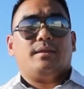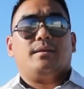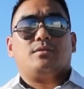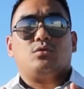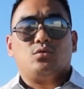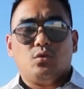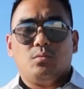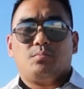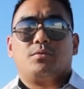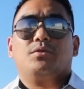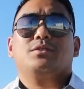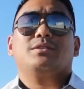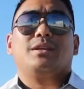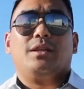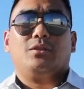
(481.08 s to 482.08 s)
the
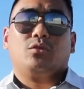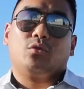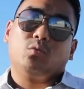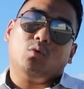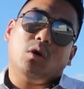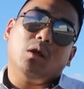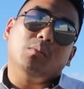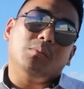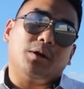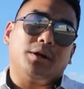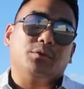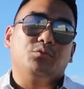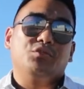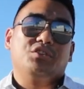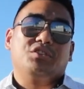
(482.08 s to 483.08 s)
Super Center
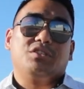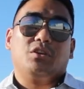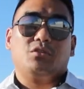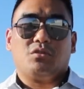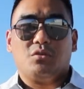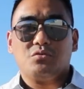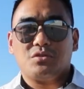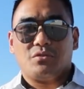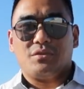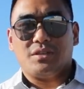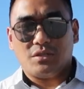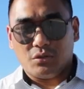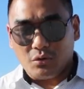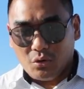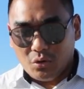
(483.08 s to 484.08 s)
Walmart, which is the grocery
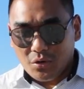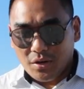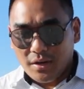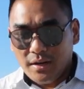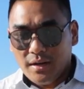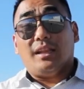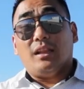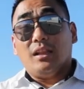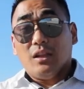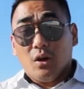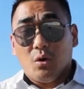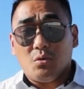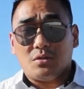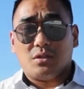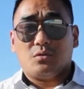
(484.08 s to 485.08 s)
store, and
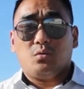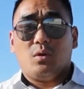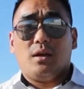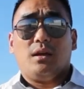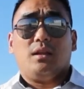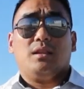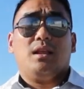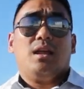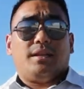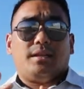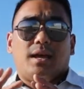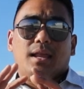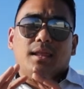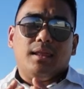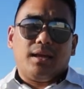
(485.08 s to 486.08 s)
Lowe's as well, and
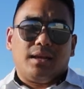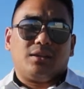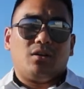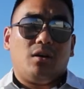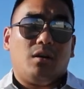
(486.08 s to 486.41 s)
a lot